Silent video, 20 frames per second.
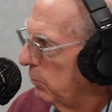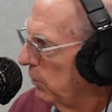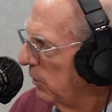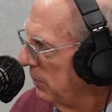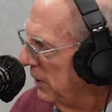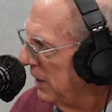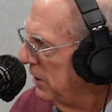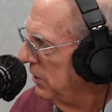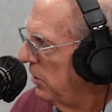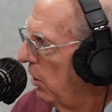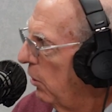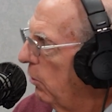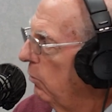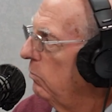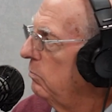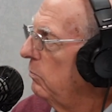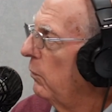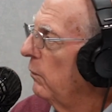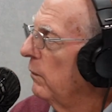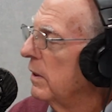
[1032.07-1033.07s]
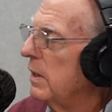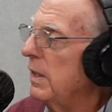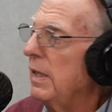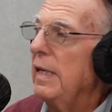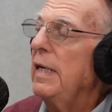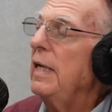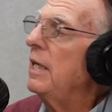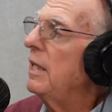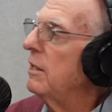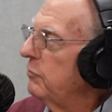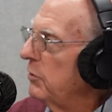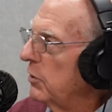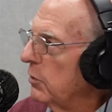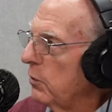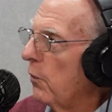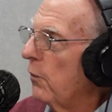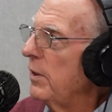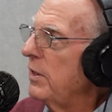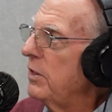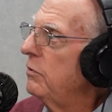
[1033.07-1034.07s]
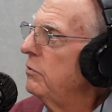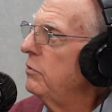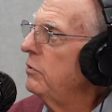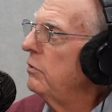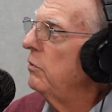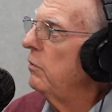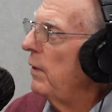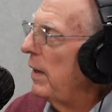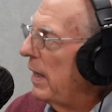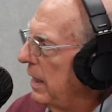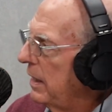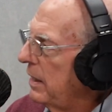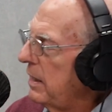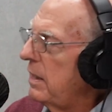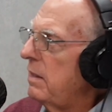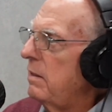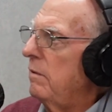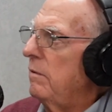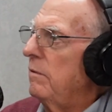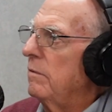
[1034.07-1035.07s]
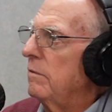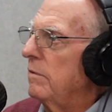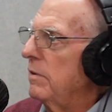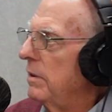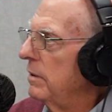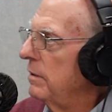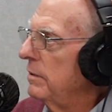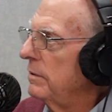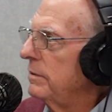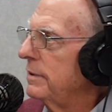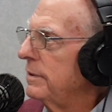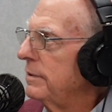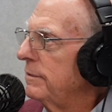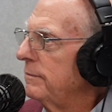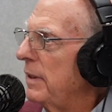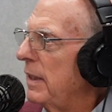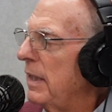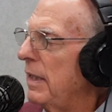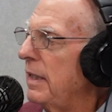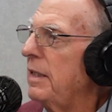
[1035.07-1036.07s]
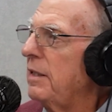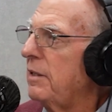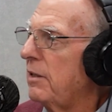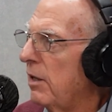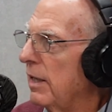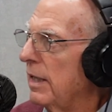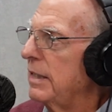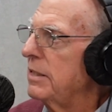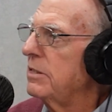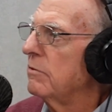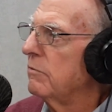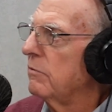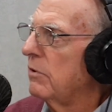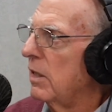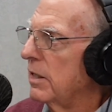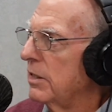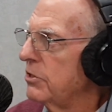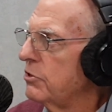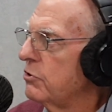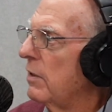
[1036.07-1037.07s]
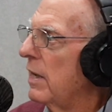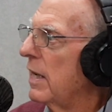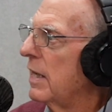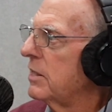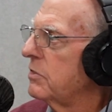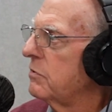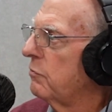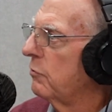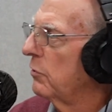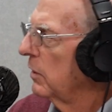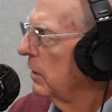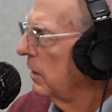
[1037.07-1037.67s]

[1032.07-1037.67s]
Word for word: will be no more. If you're going to do any any kinds of contracts for